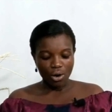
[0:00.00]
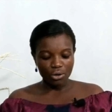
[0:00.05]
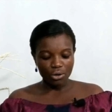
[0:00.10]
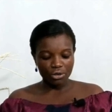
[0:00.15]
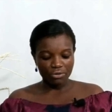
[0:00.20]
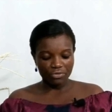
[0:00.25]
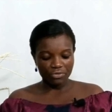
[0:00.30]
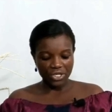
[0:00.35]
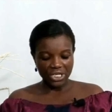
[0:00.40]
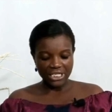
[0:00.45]

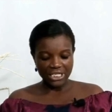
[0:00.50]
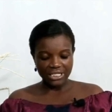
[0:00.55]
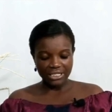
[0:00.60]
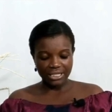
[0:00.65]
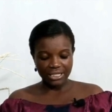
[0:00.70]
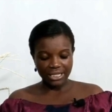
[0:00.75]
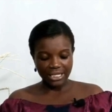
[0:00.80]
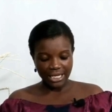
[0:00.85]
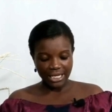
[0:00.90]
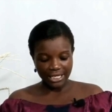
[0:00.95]
all of
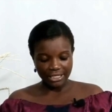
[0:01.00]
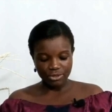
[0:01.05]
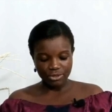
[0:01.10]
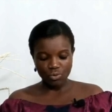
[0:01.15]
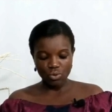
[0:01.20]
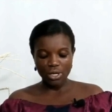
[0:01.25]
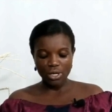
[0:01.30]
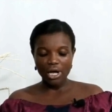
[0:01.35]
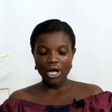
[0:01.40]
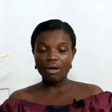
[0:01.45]
these
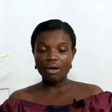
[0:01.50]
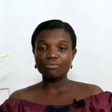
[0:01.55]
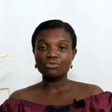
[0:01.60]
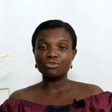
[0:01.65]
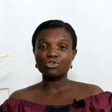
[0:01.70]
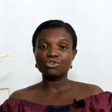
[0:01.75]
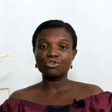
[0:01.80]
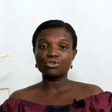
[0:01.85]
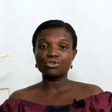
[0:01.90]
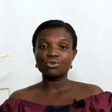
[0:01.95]
needs will
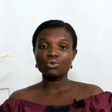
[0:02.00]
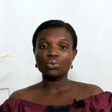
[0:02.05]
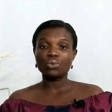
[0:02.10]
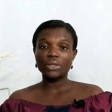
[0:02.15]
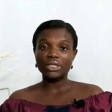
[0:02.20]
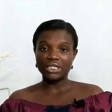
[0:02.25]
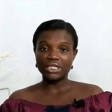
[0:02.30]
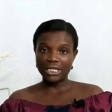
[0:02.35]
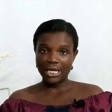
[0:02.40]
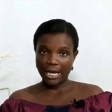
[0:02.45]
come to
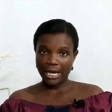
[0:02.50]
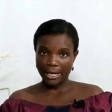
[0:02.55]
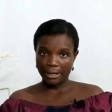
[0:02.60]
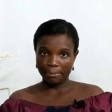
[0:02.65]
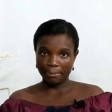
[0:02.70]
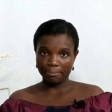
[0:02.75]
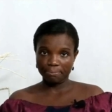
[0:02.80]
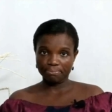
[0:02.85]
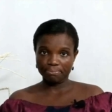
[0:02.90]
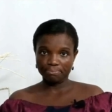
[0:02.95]
you with
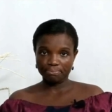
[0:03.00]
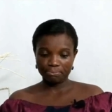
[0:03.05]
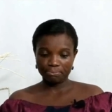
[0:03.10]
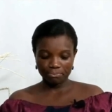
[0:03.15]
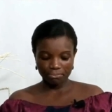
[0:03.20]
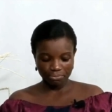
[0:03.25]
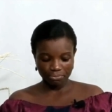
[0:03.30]
time.